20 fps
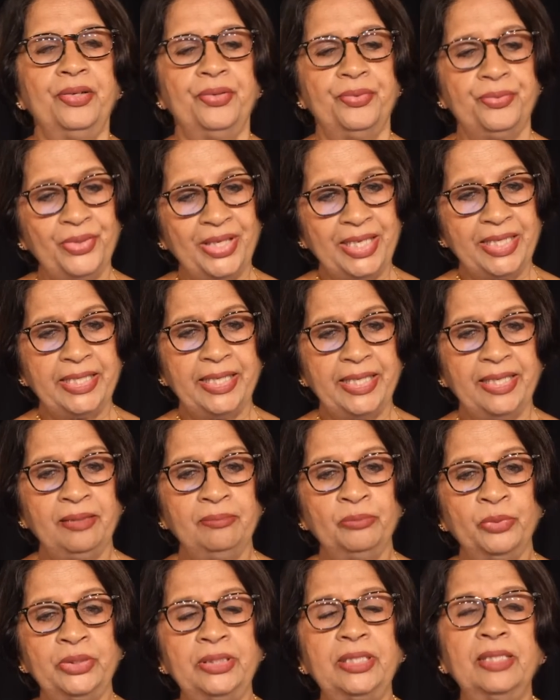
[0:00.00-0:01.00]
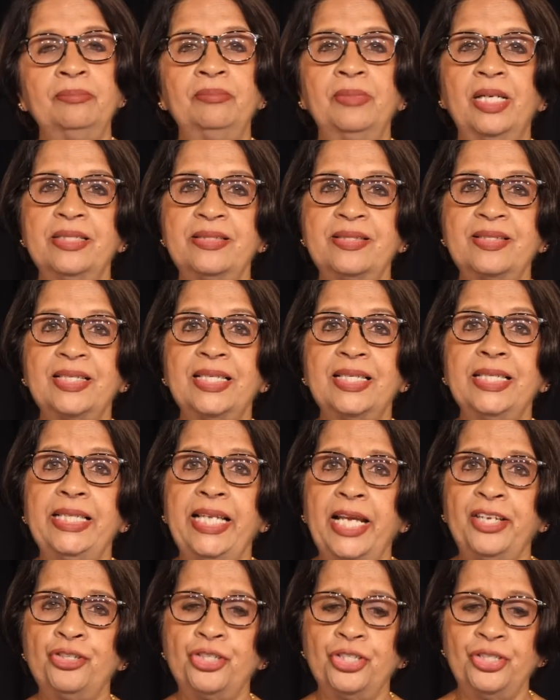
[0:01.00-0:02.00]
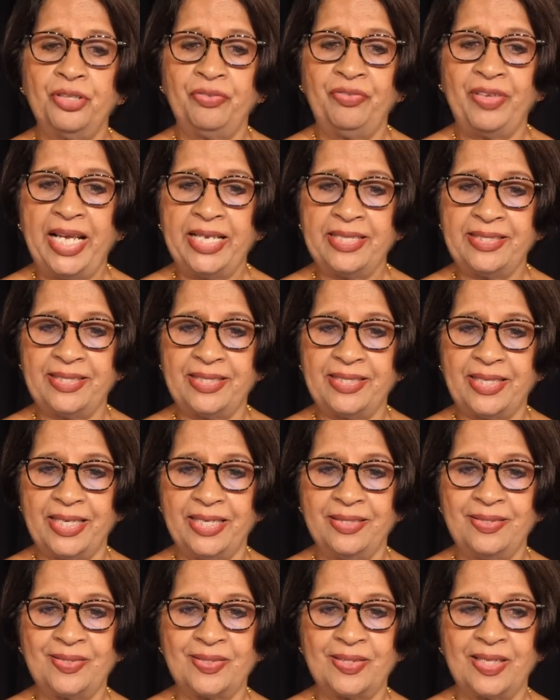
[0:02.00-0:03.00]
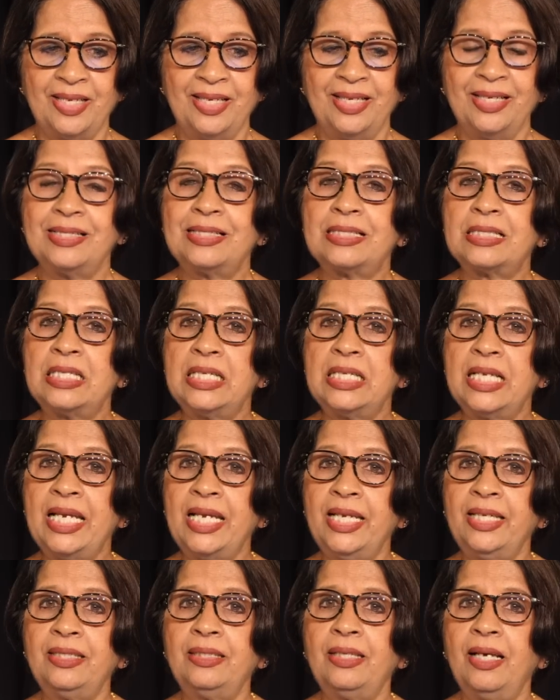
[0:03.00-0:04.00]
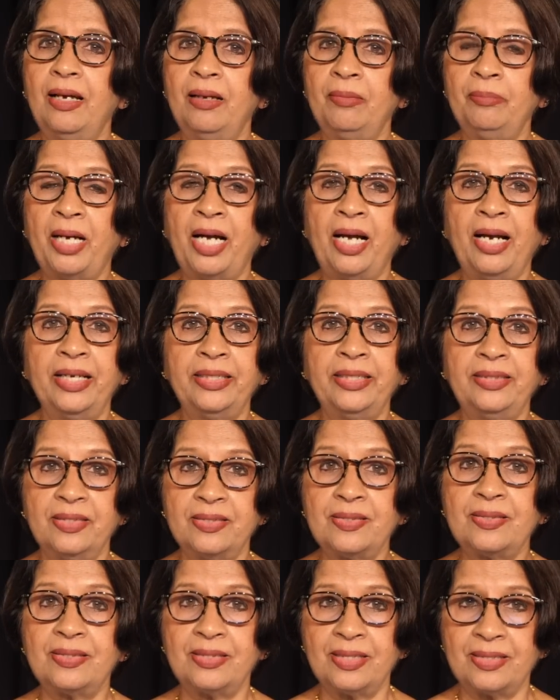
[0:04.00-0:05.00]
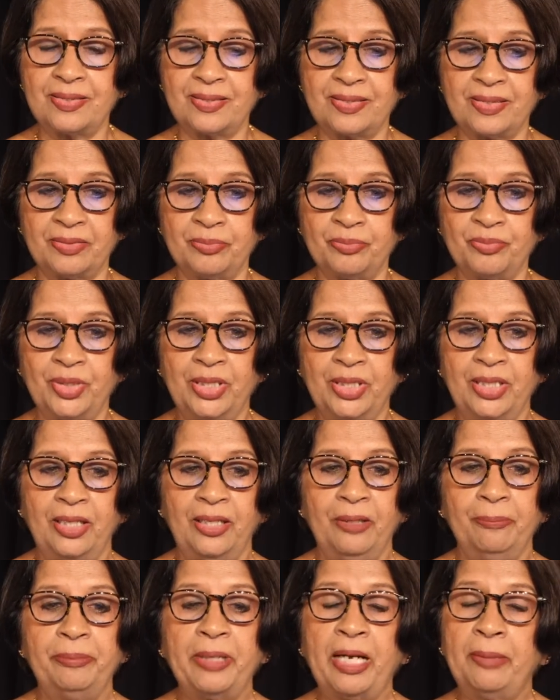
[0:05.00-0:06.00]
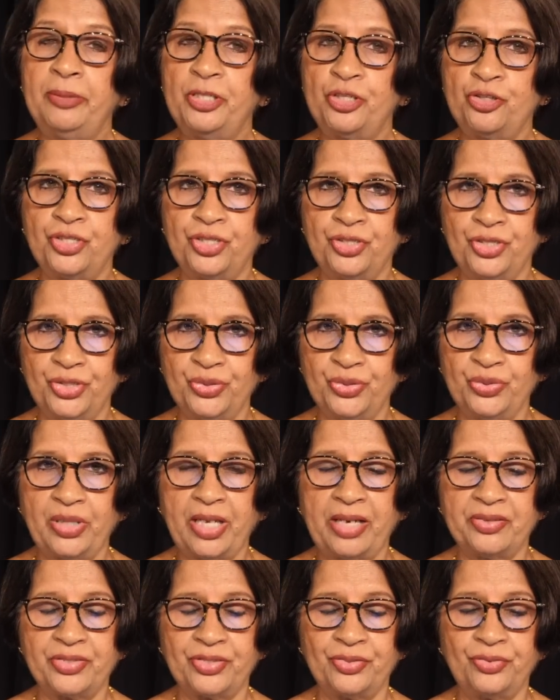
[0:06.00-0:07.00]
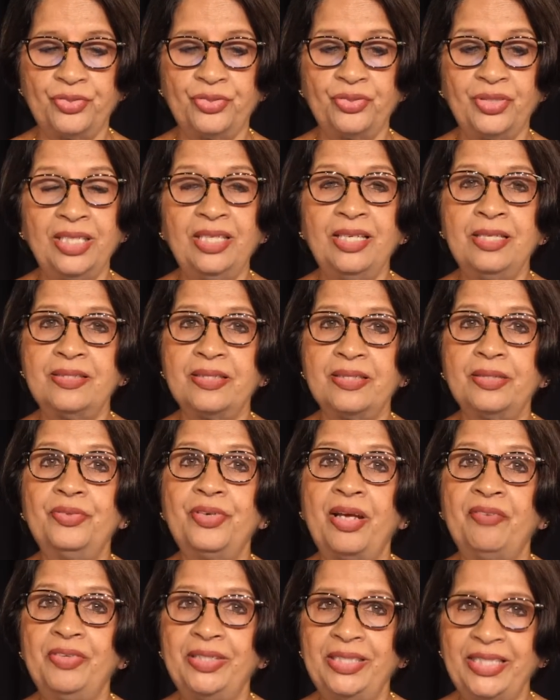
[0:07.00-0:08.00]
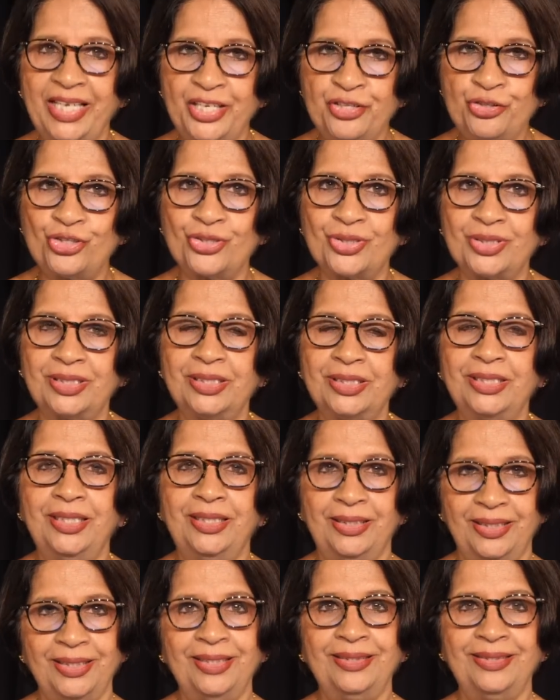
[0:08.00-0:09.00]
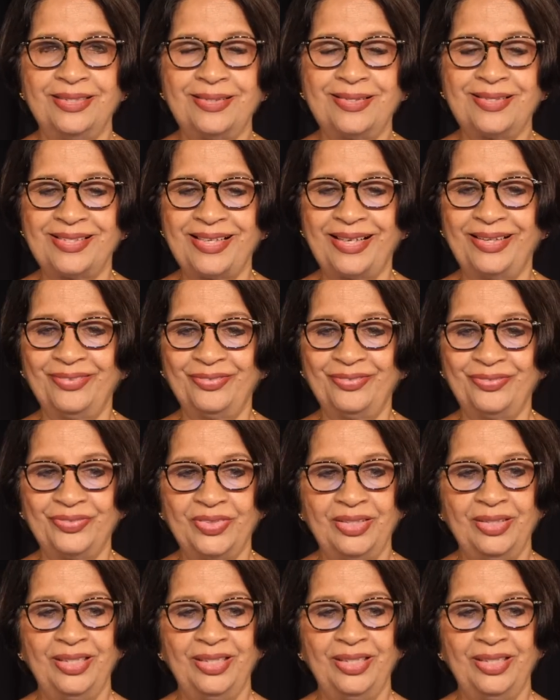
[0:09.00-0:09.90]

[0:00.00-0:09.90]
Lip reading: Reading Muthamma's collection of essays, Slain by the System, published in 2003, is a revelation in itself.